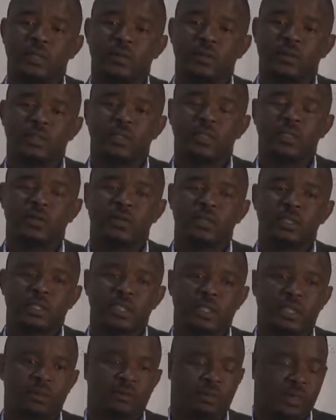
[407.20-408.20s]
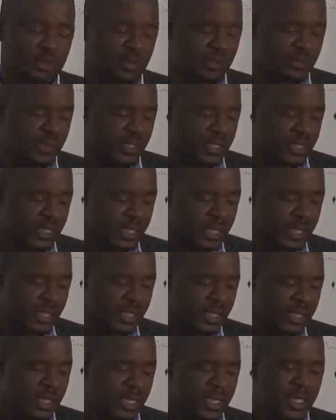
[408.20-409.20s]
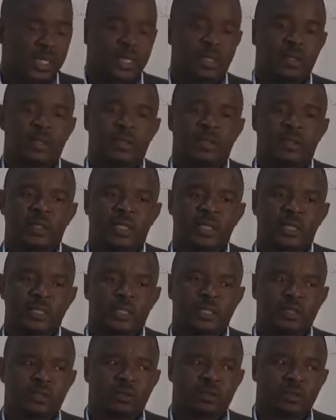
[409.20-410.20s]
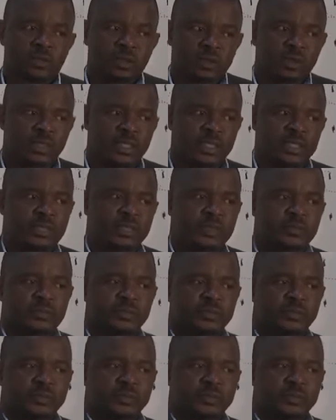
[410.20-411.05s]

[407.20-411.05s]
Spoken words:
northern Rhodesia and parts of Katanga, had always